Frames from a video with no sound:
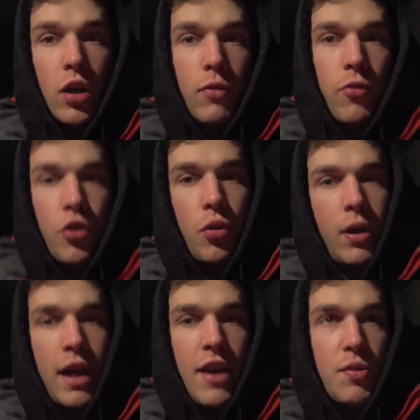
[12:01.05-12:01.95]
for you
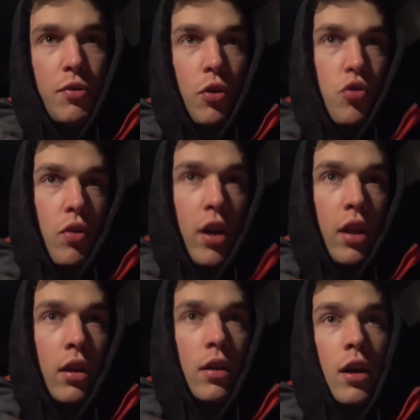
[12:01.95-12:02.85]
guys with your
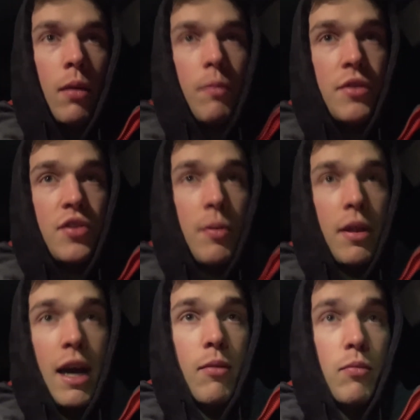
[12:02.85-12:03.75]
training. This is
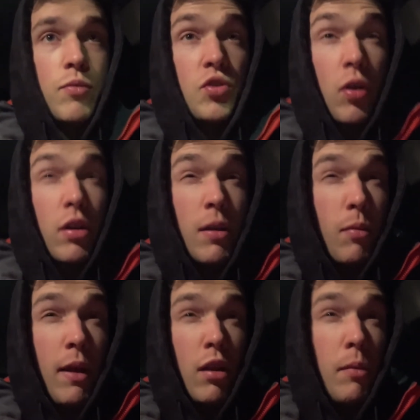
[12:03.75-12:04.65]
something that I'm starting to
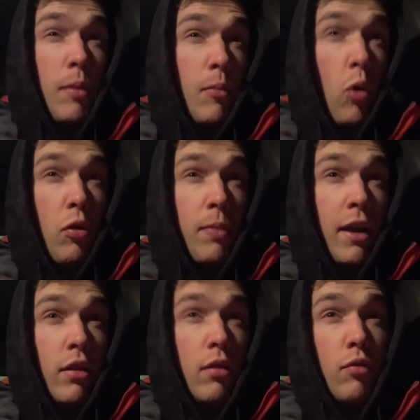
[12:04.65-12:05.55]
implement a little bit more with my
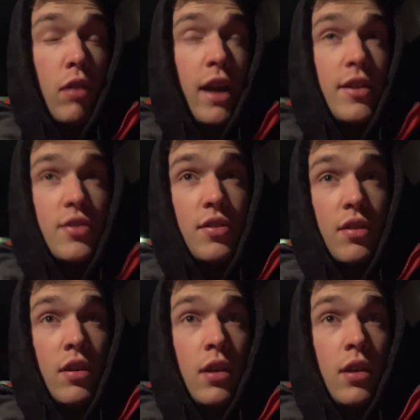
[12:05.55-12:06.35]
clients.